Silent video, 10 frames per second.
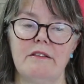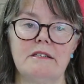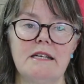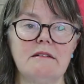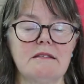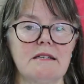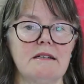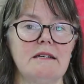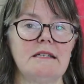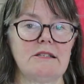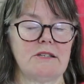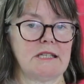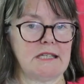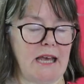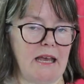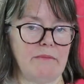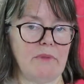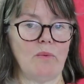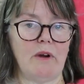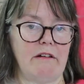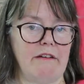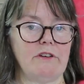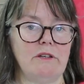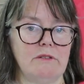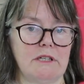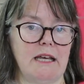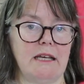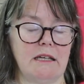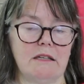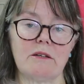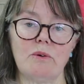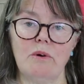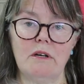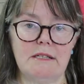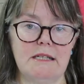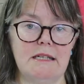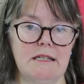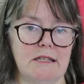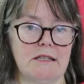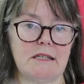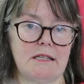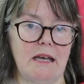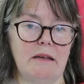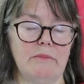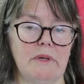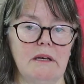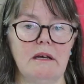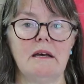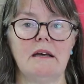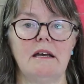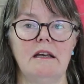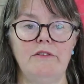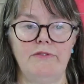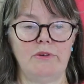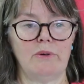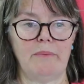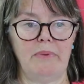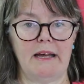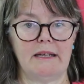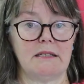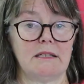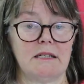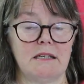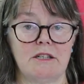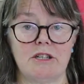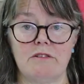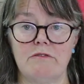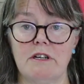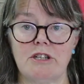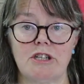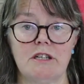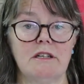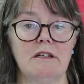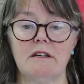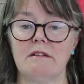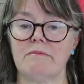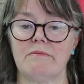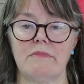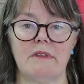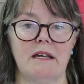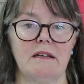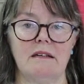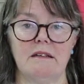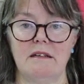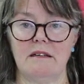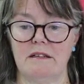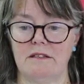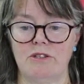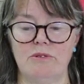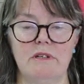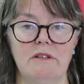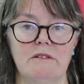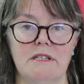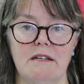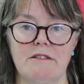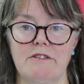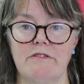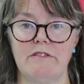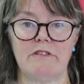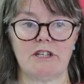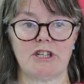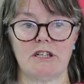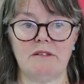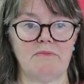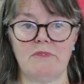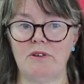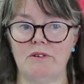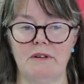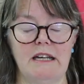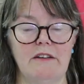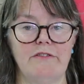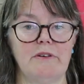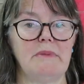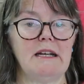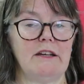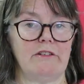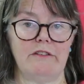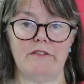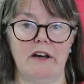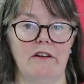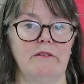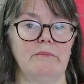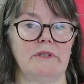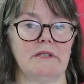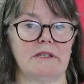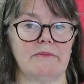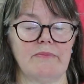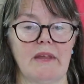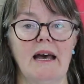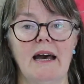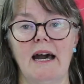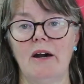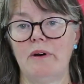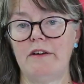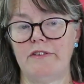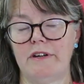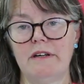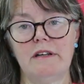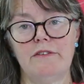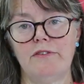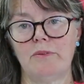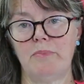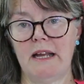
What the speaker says: The Delta is the same wherever you take it. The quality is the same. If you are planning to teach in Russia, then doing your Delta in Russia, you're in a familiar environment. However, if you're